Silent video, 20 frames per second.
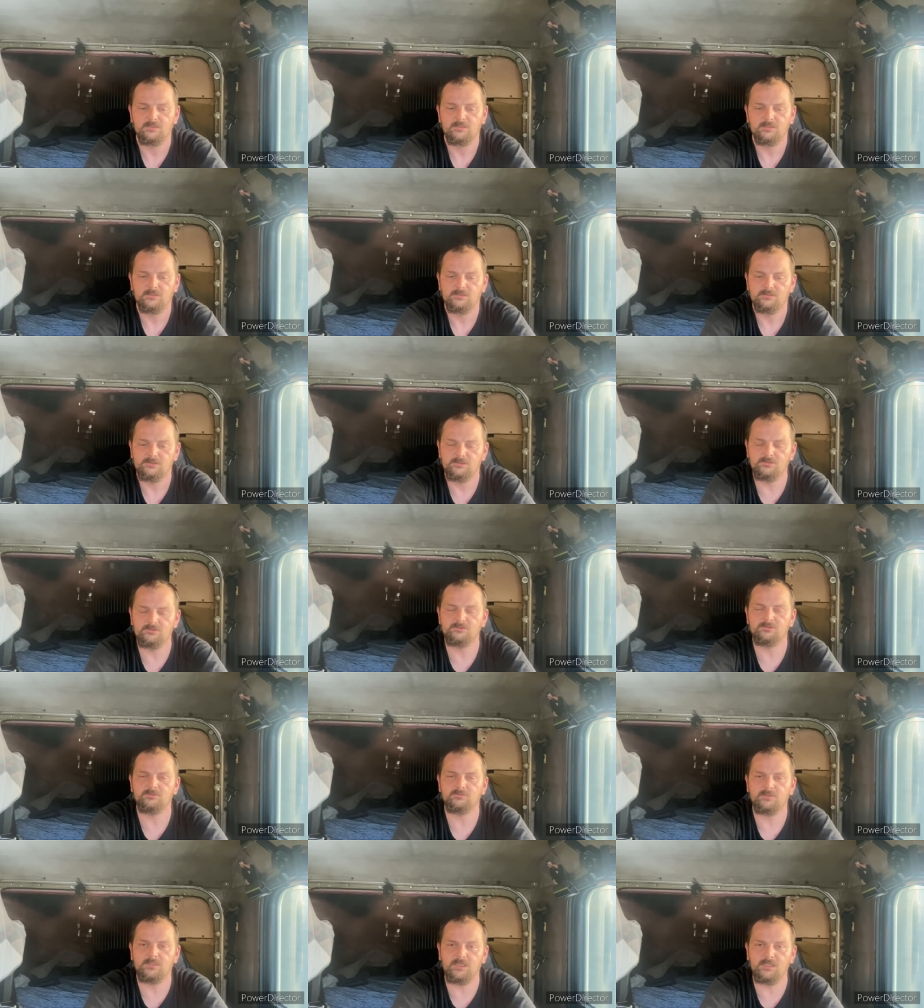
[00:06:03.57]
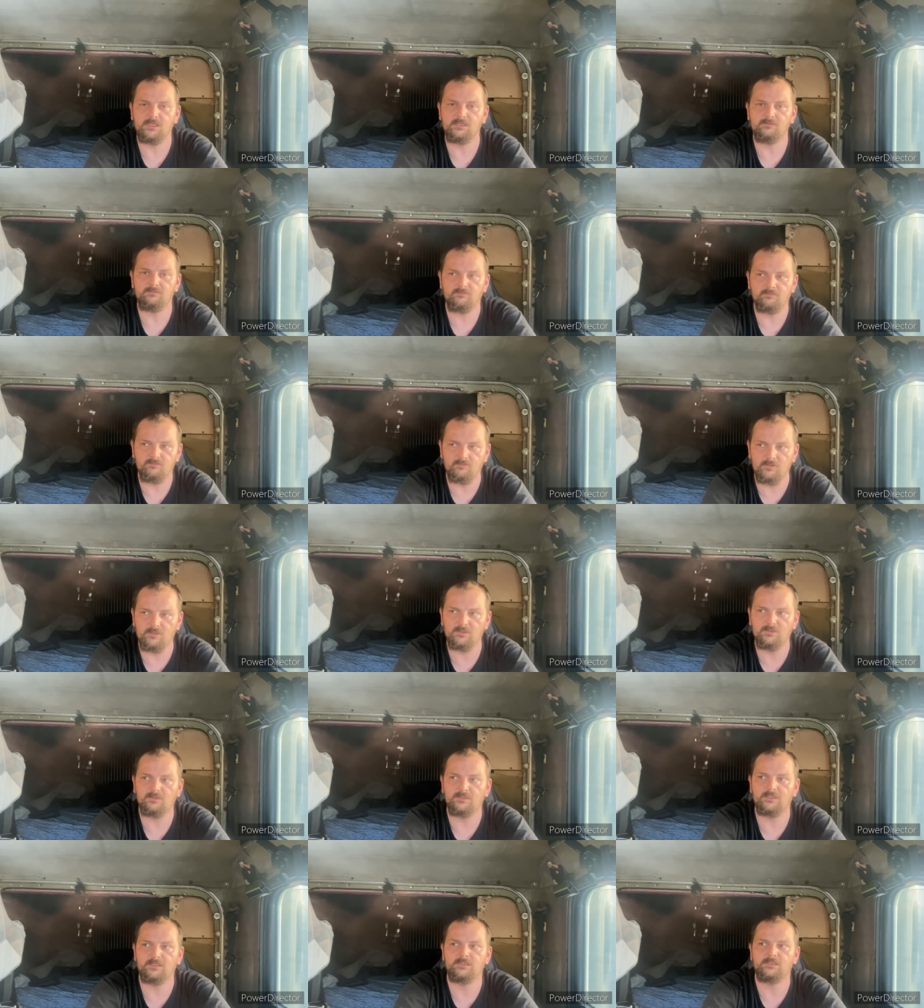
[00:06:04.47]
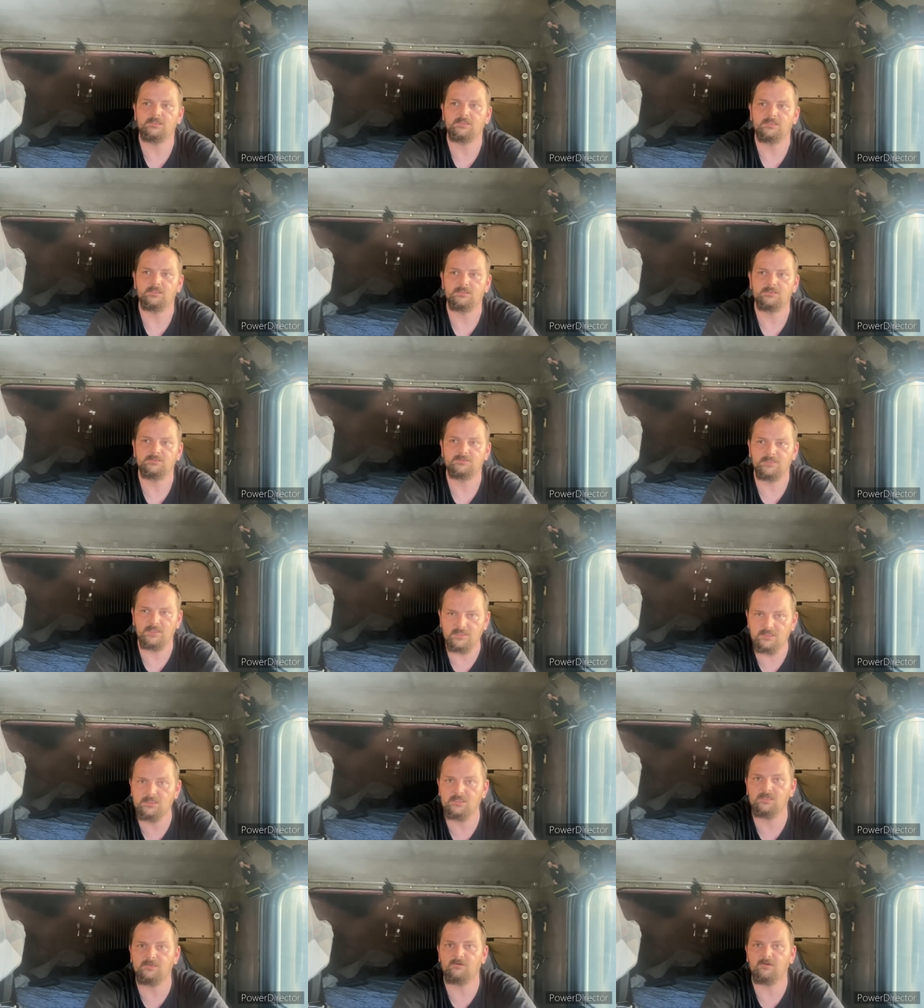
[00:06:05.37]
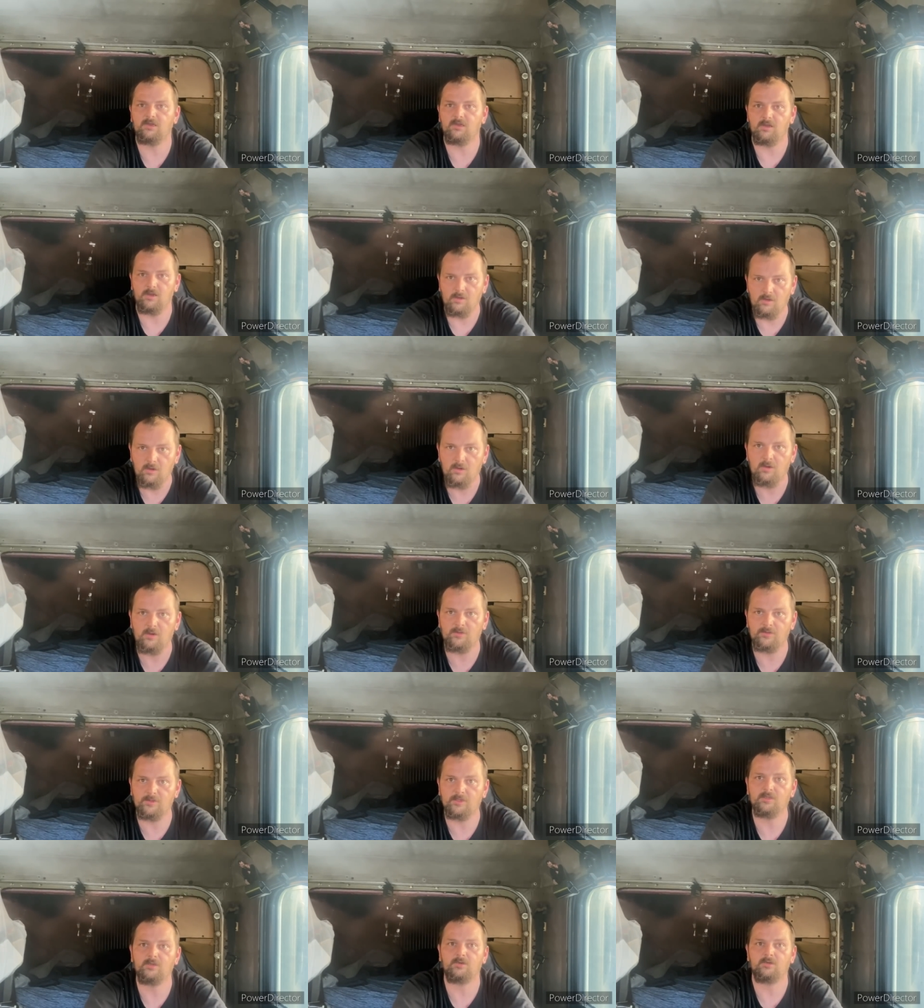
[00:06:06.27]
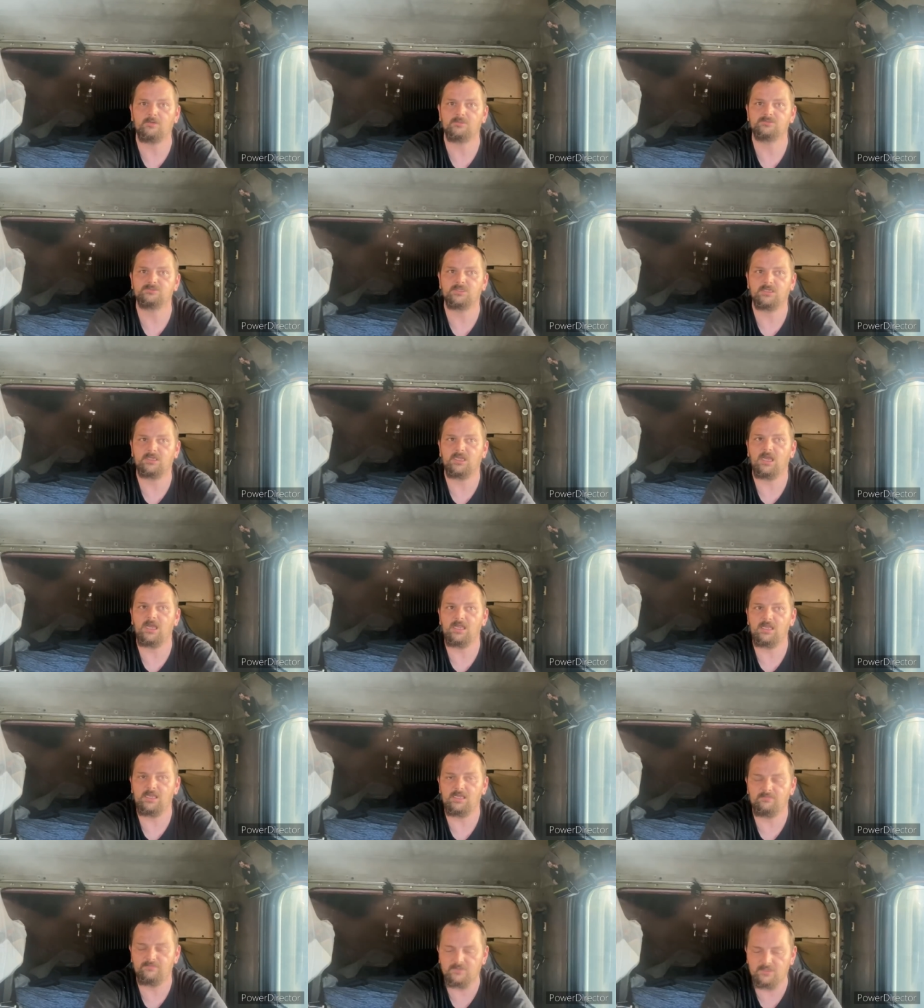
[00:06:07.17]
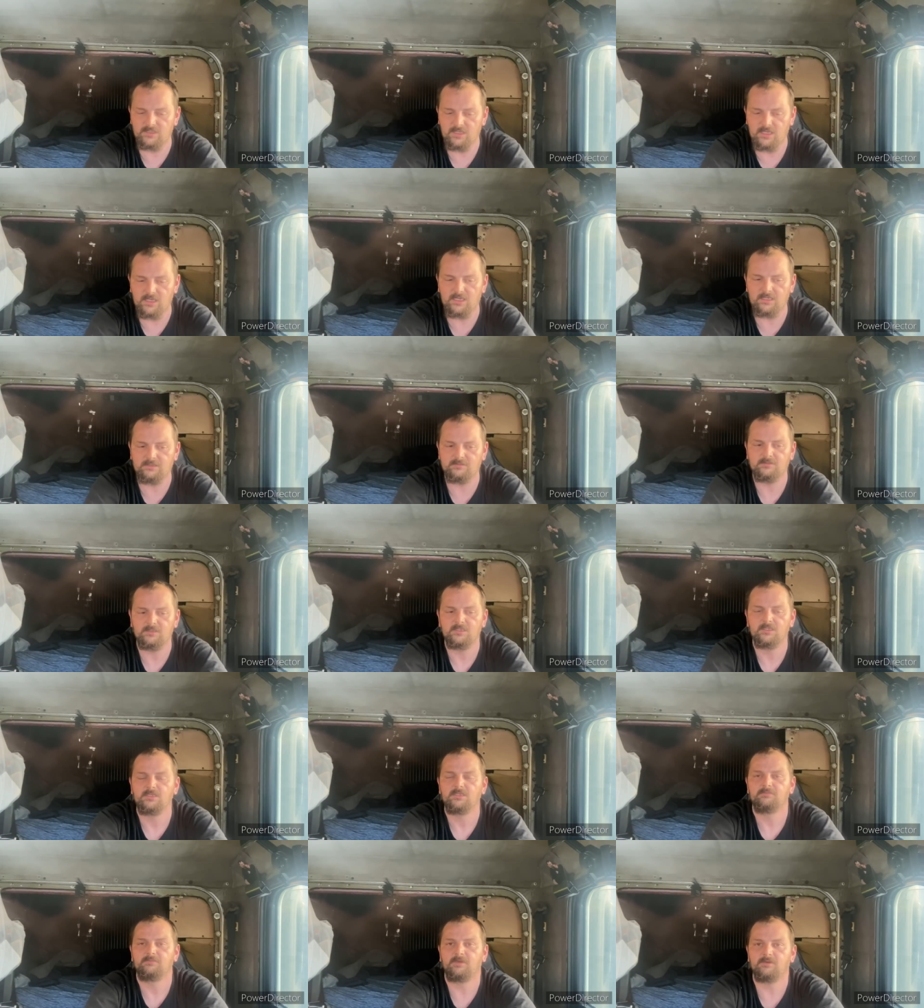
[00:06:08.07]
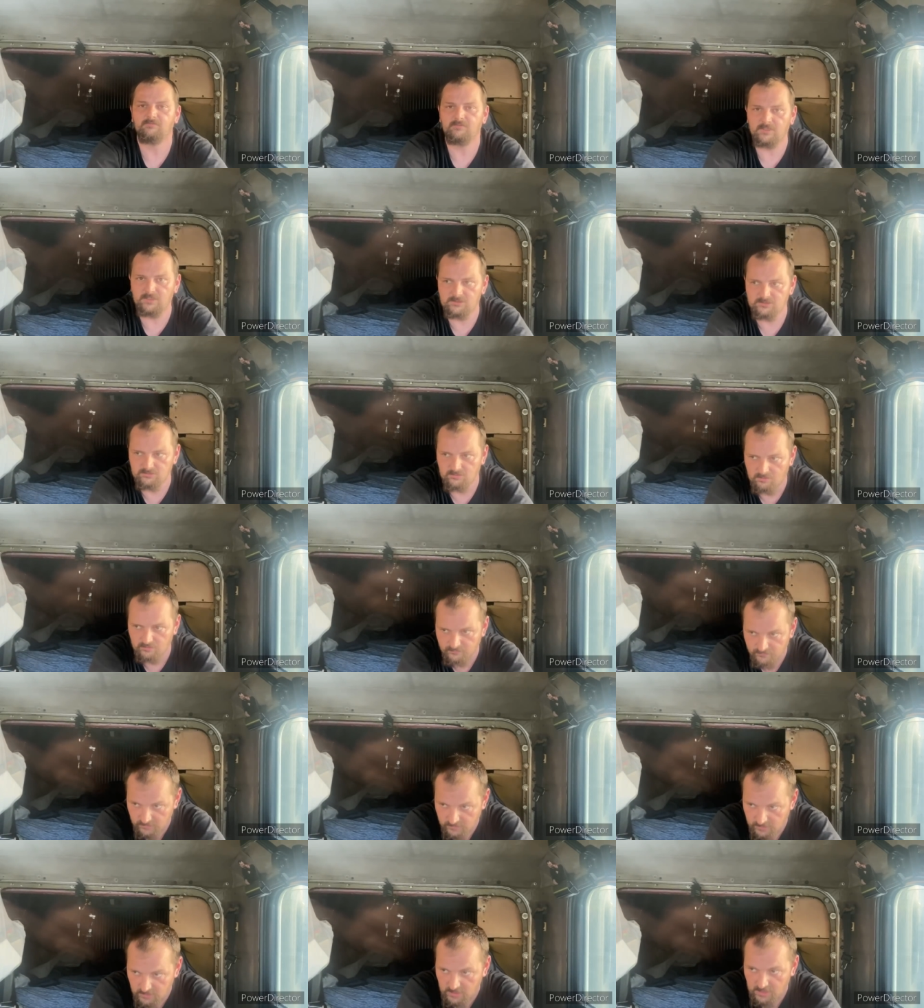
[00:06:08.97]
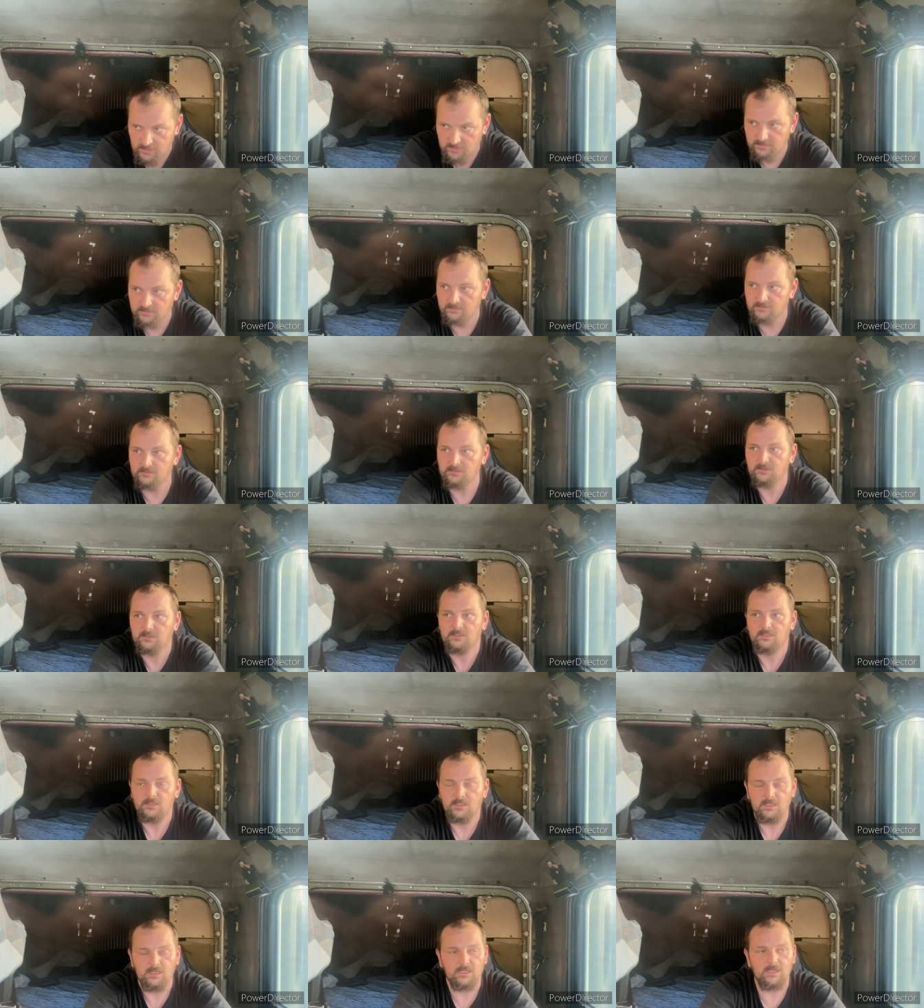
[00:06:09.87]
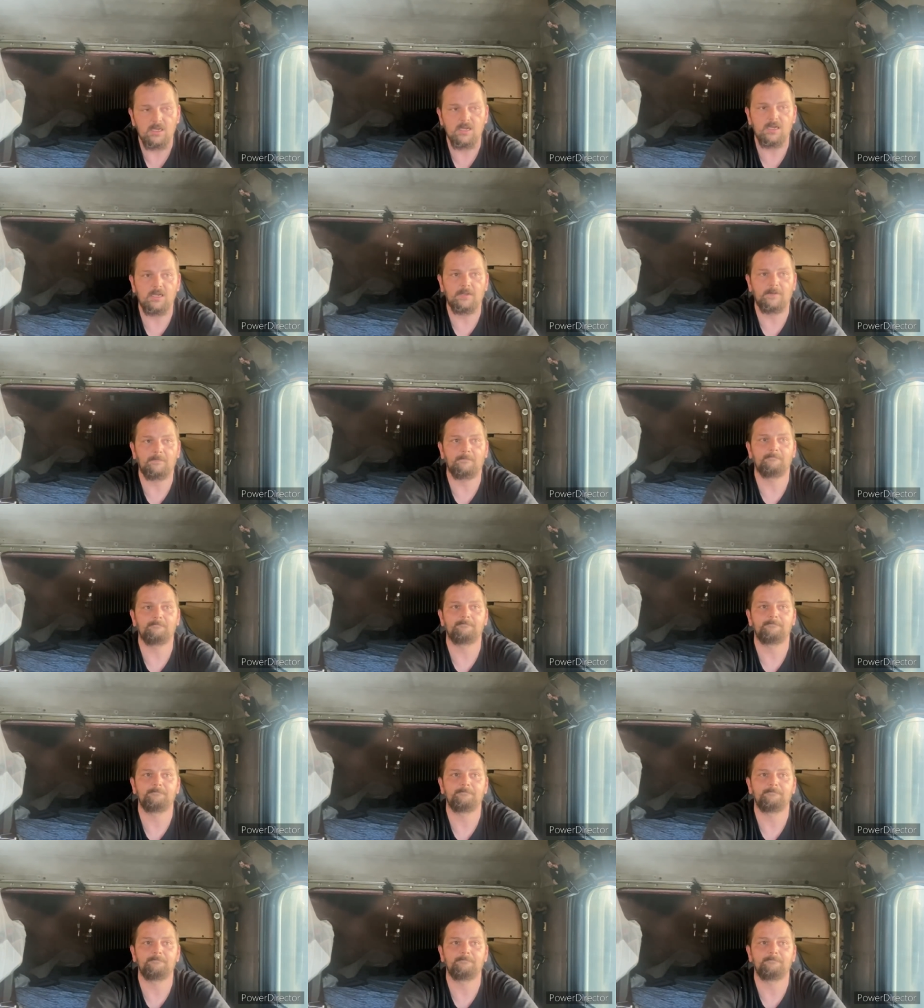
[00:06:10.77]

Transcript: you, you can't really take care of all the cars. Like I have a guy, my Range Rover guy, um,